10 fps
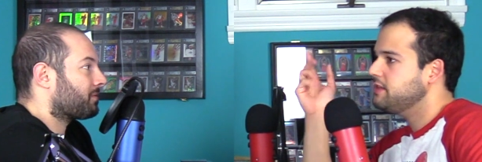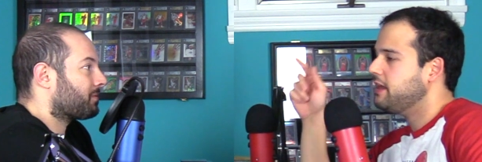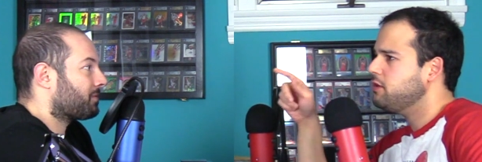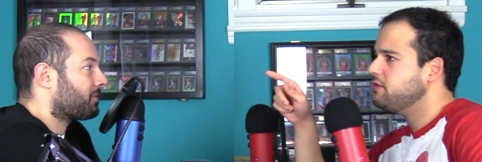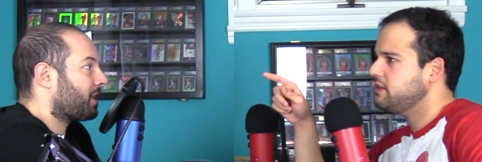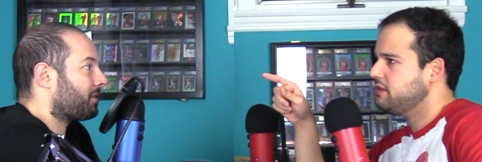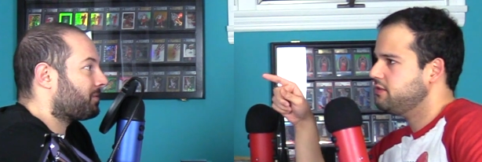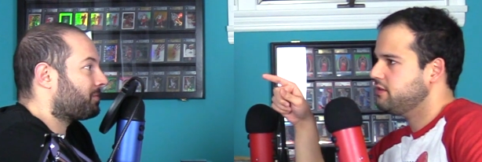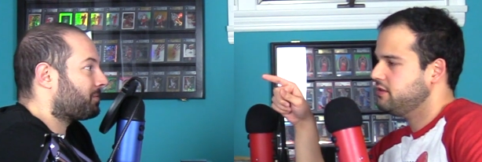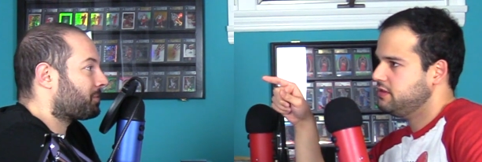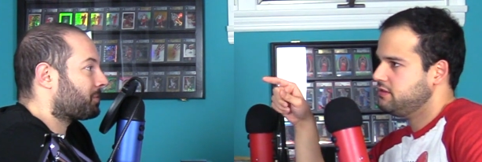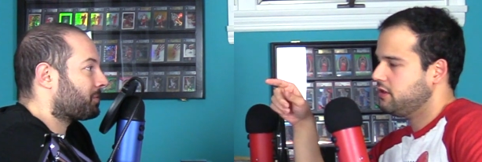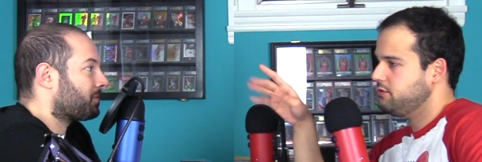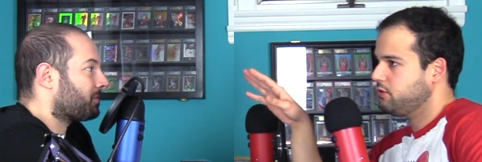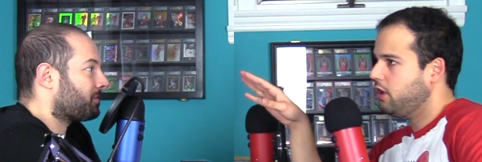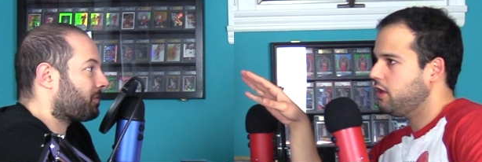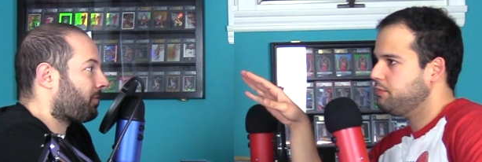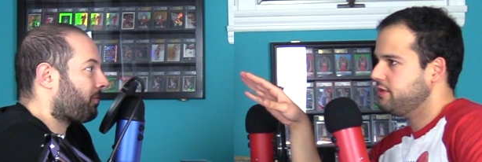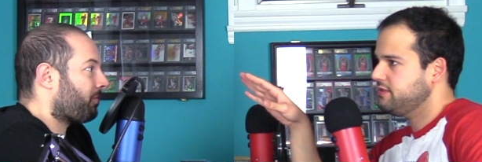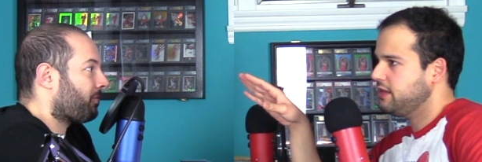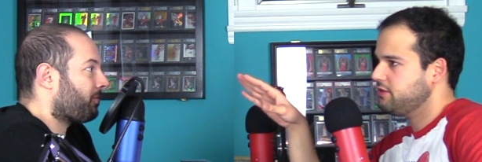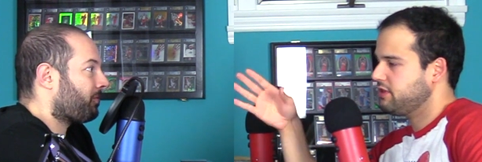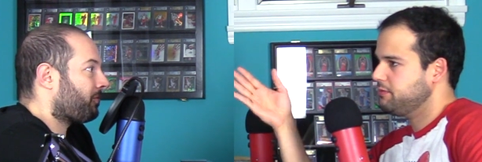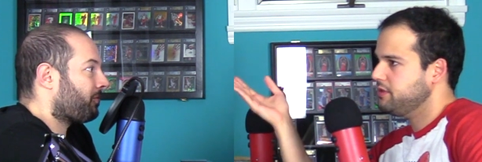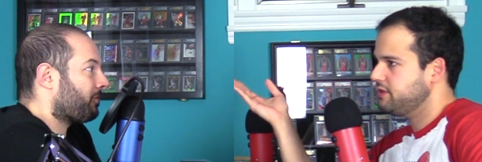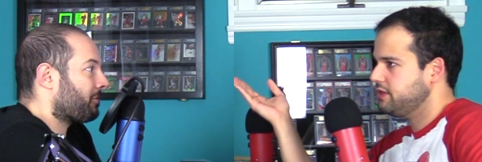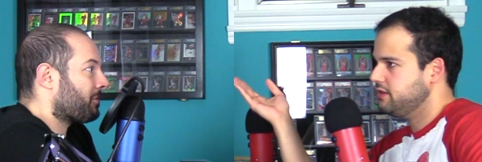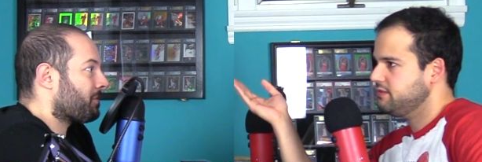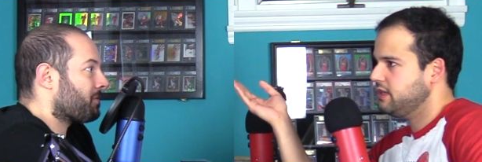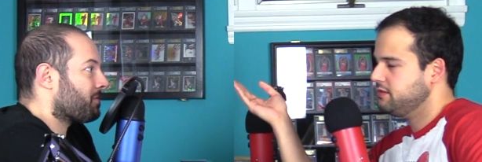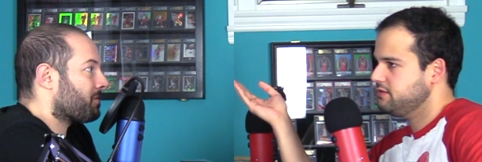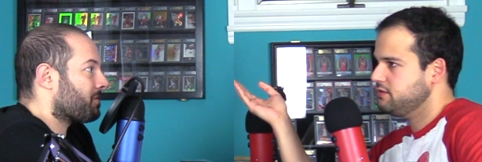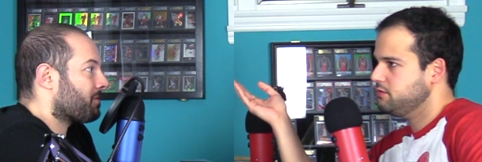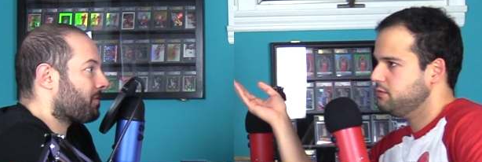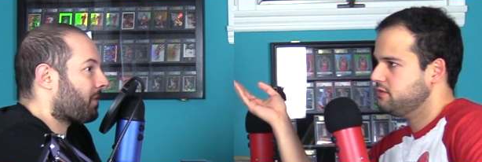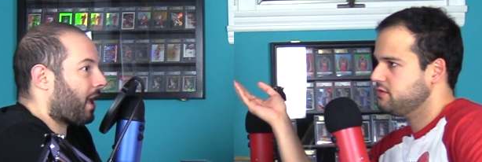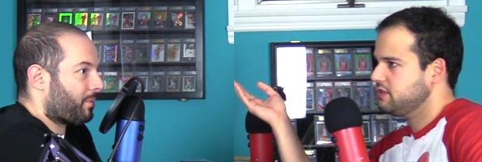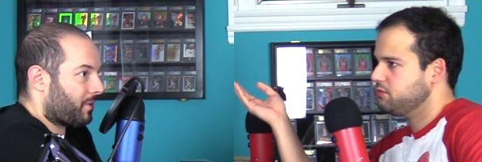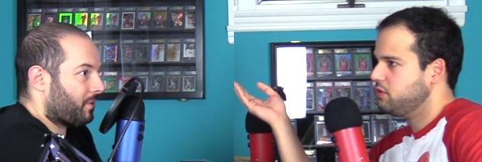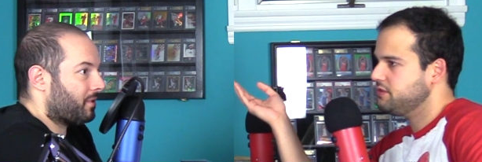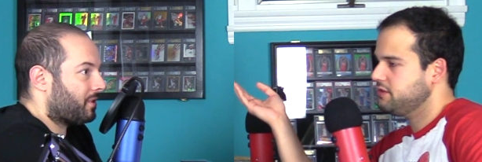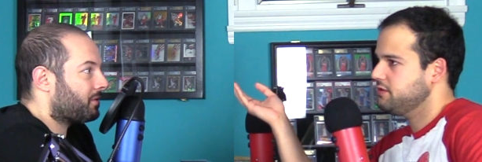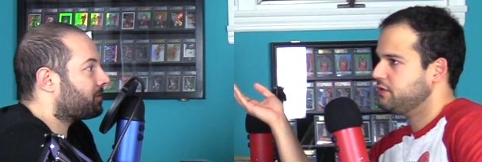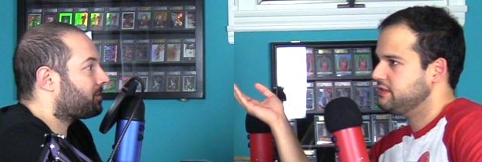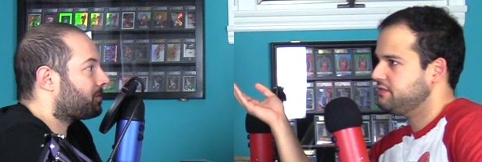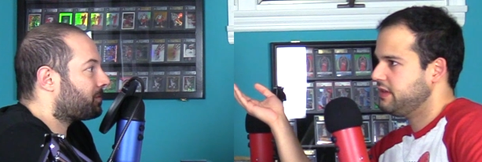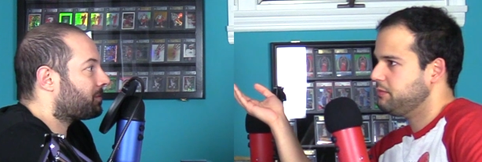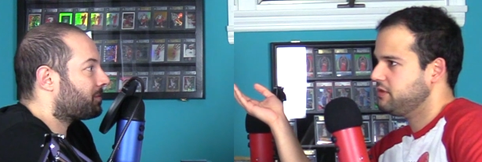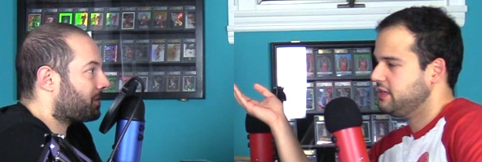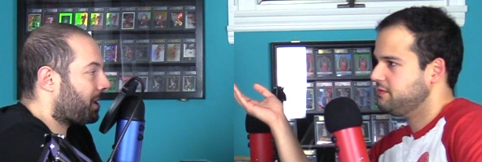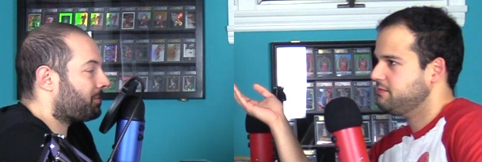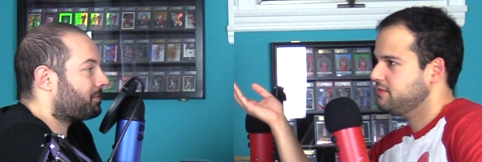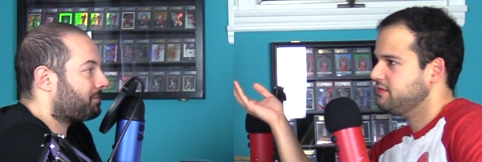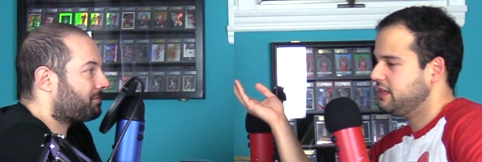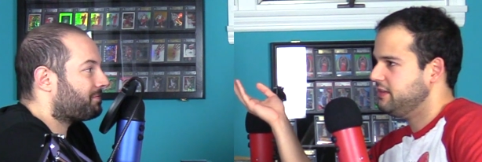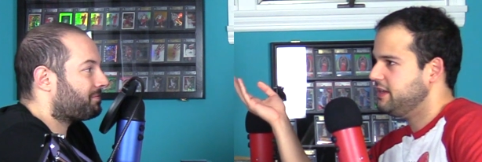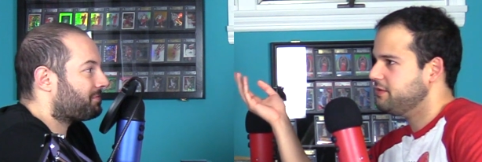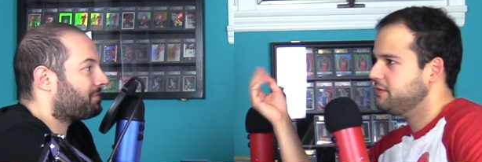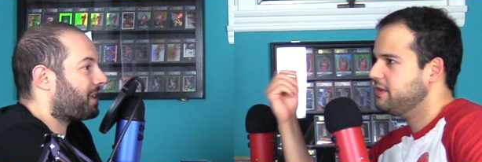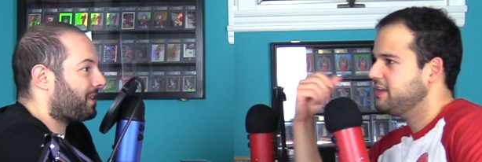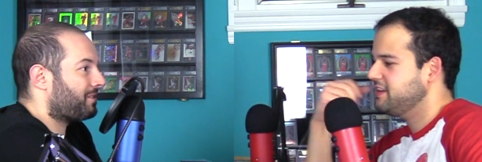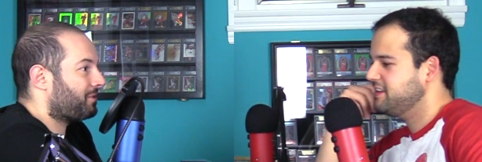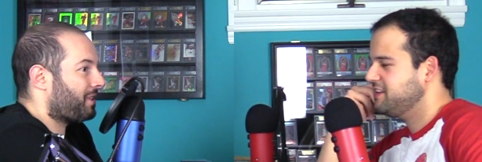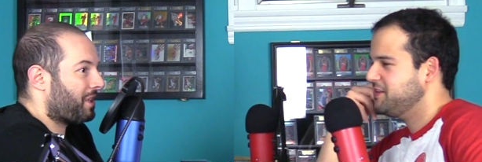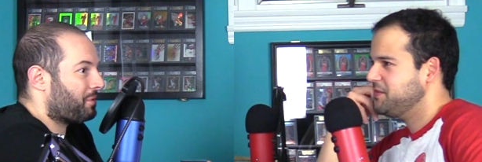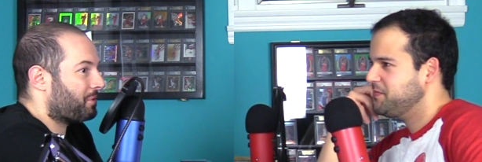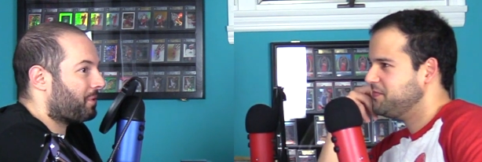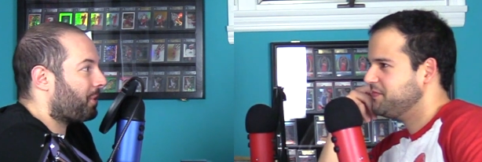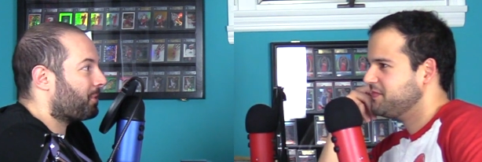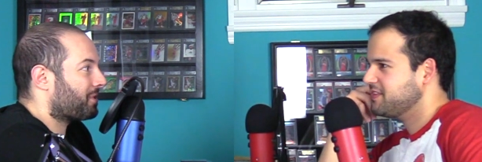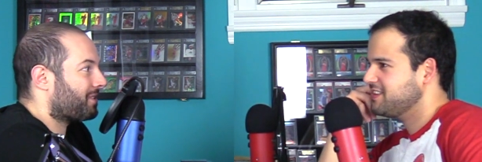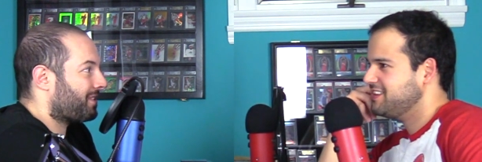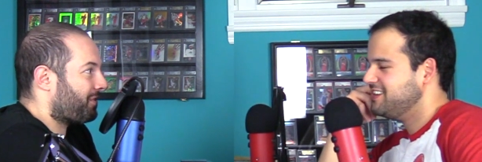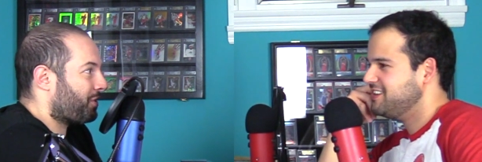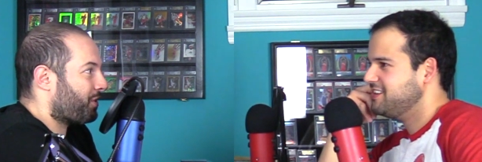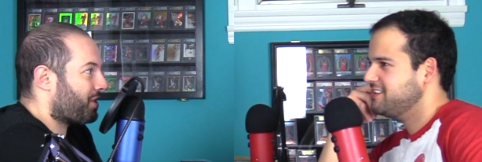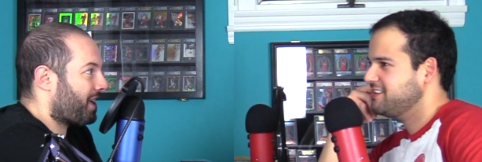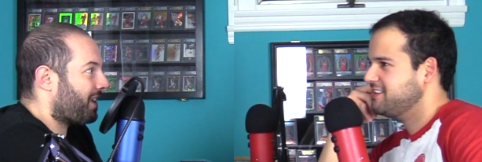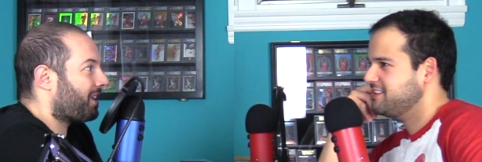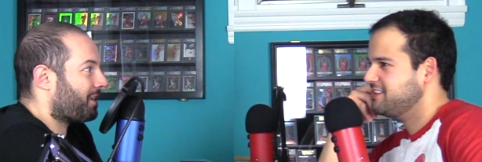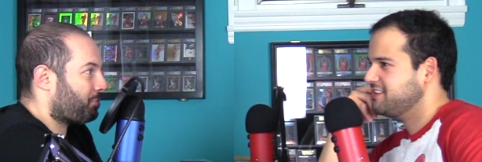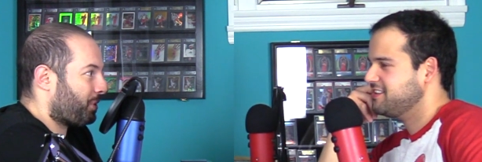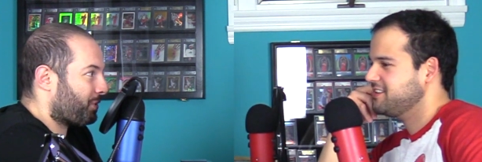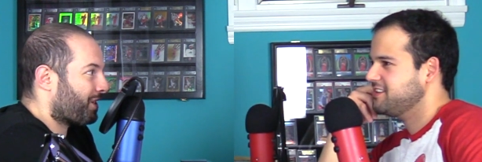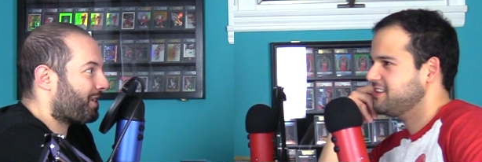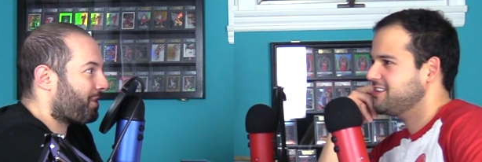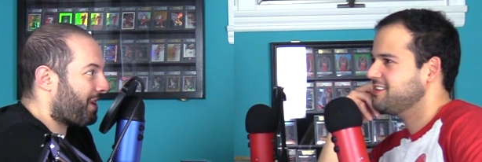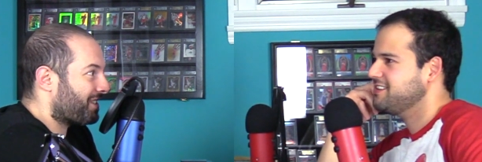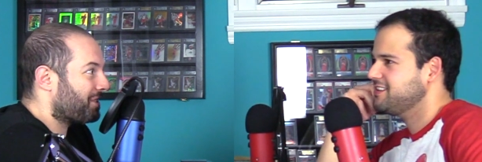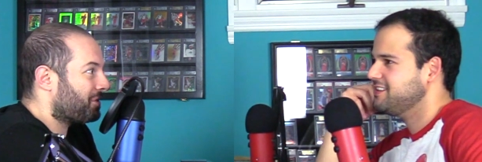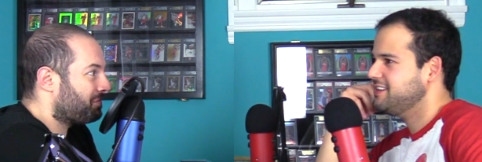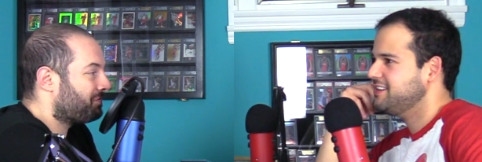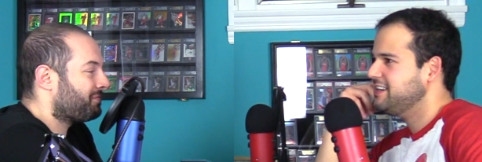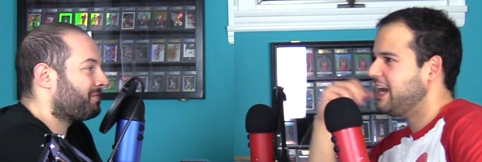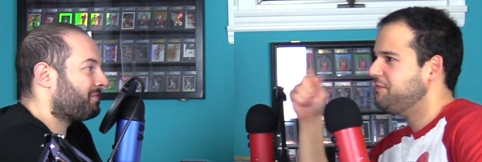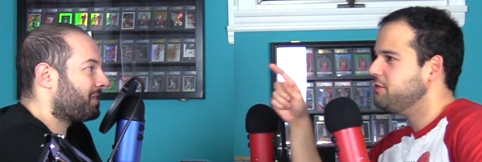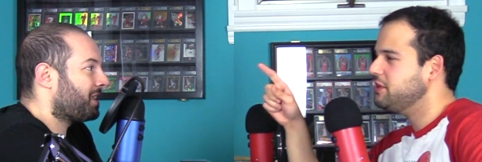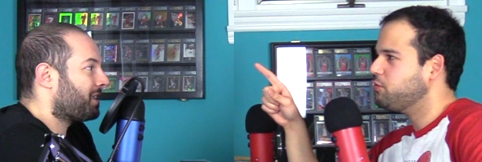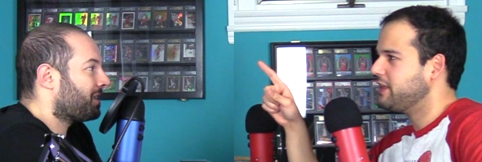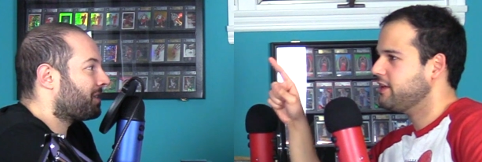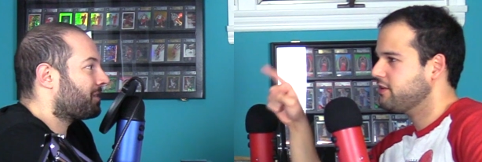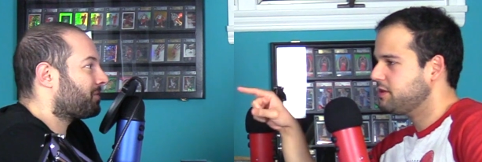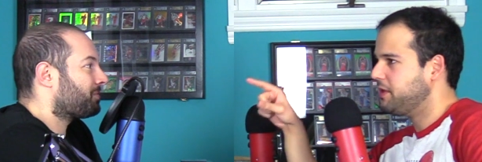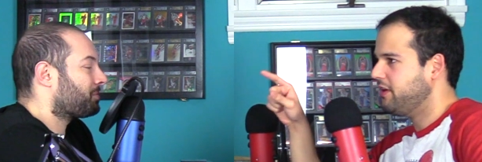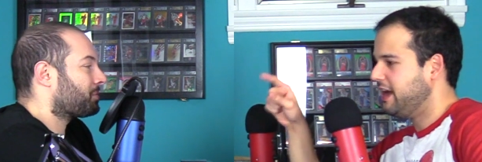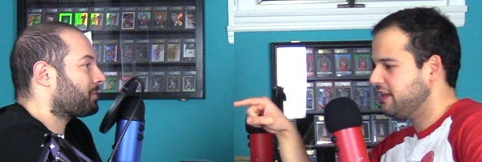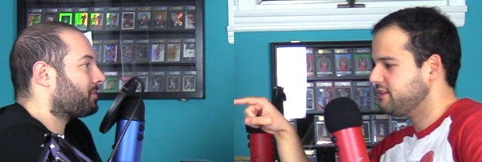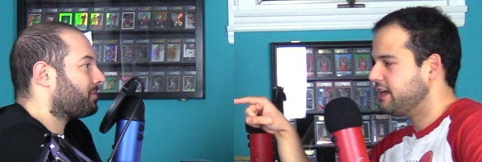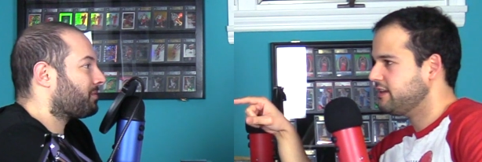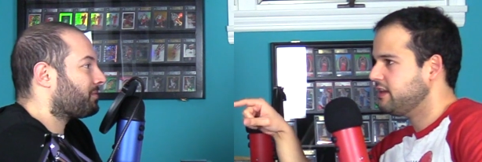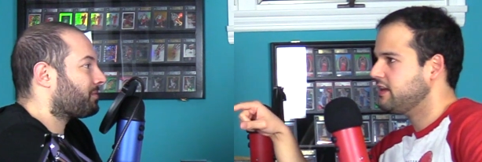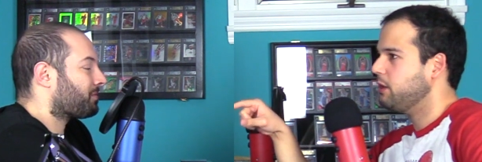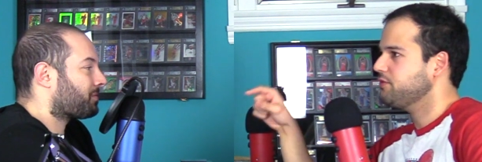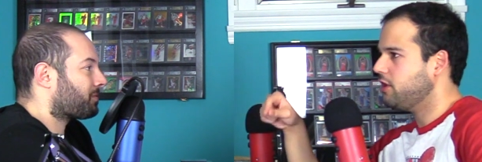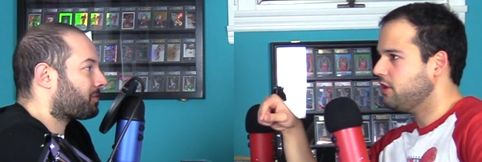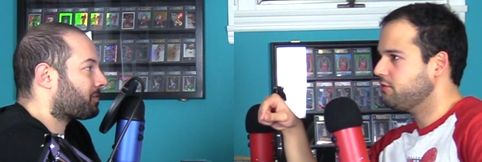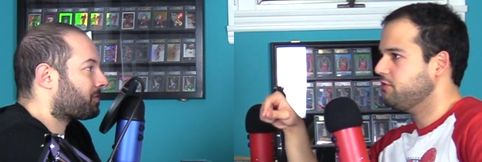Speaker 1: not only yeah. is your is, are you caught, but now your credibility is down the tubes Absolutely. as well to your friends and family that yep. found out.
Speaker 2: And anyone who knows, and yeah. if you're in jail, that people are going to know that too. Yeah.
Speaker 1: I feel like when I heard about house hacking, I was also